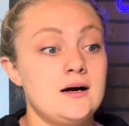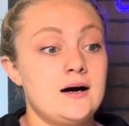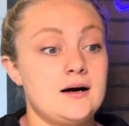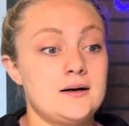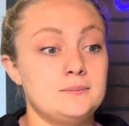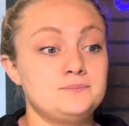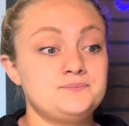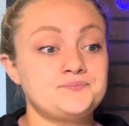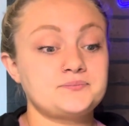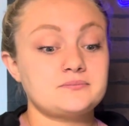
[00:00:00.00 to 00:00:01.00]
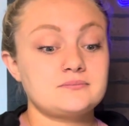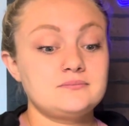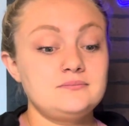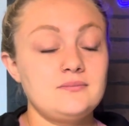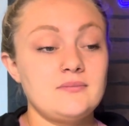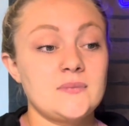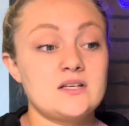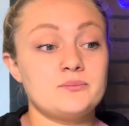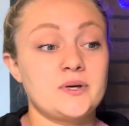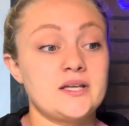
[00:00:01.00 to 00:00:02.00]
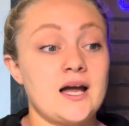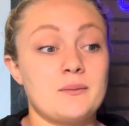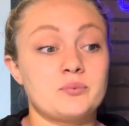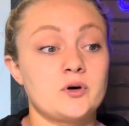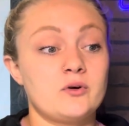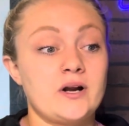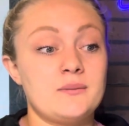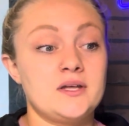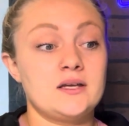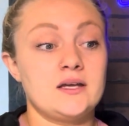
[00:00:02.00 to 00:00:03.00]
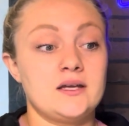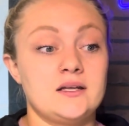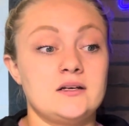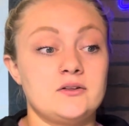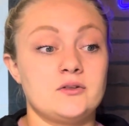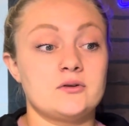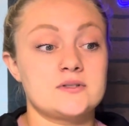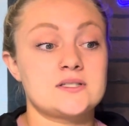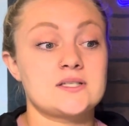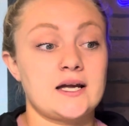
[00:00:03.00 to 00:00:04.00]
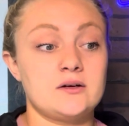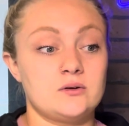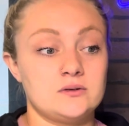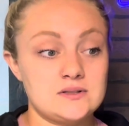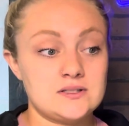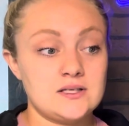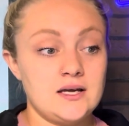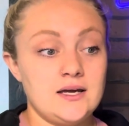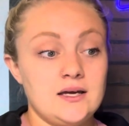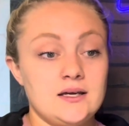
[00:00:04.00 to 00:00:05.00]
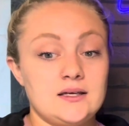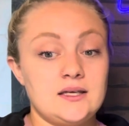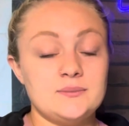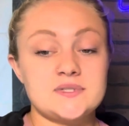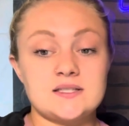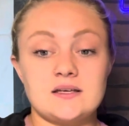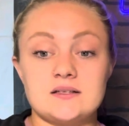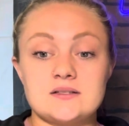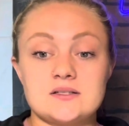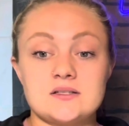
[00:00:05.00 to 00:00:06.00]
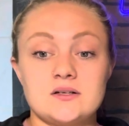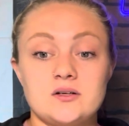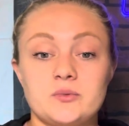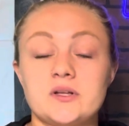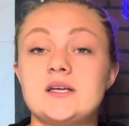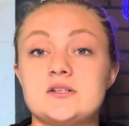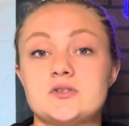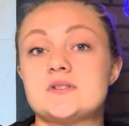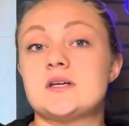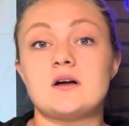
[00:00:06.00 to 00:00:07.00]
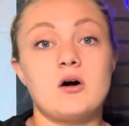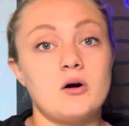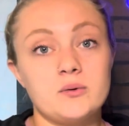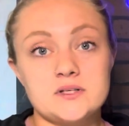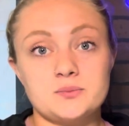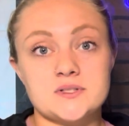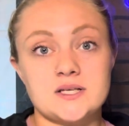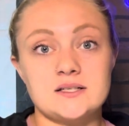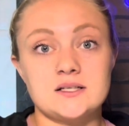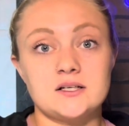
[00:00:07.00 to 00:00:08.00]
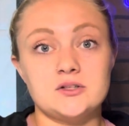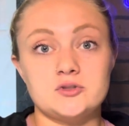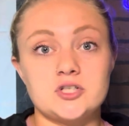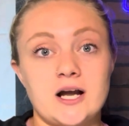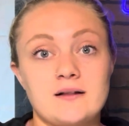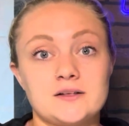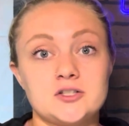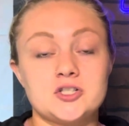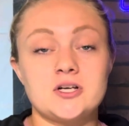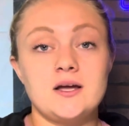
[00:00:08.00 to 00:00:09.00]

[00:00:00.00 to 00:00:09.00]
But yeah, programming in those cycles keeps things really interesting, always presenting a new challenge,